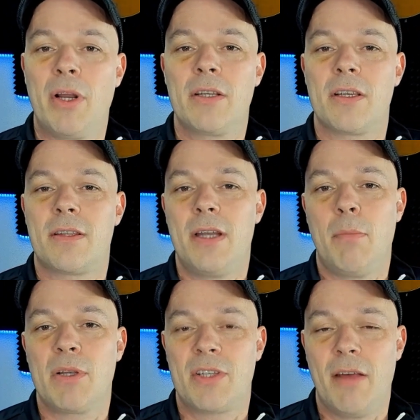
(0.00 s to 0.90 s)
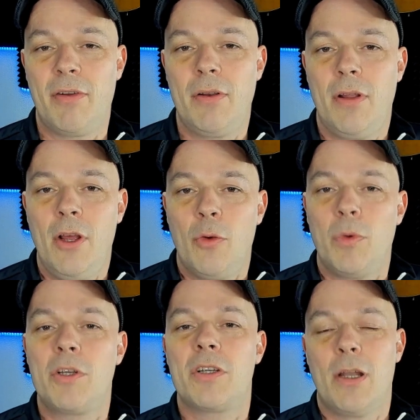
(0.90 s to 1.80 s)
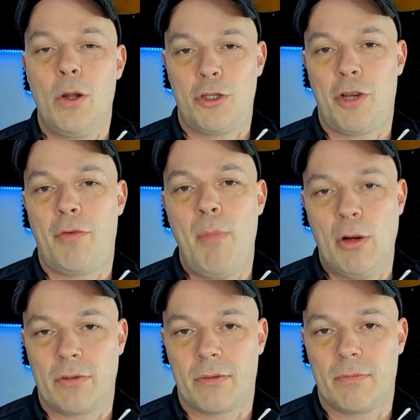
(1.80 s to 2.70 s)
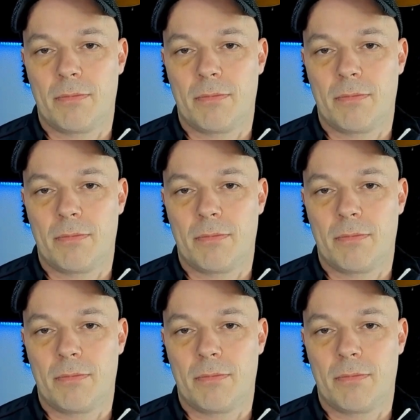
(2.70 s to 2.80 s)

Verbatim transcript: brings us to number 7, which is the Logic Remote.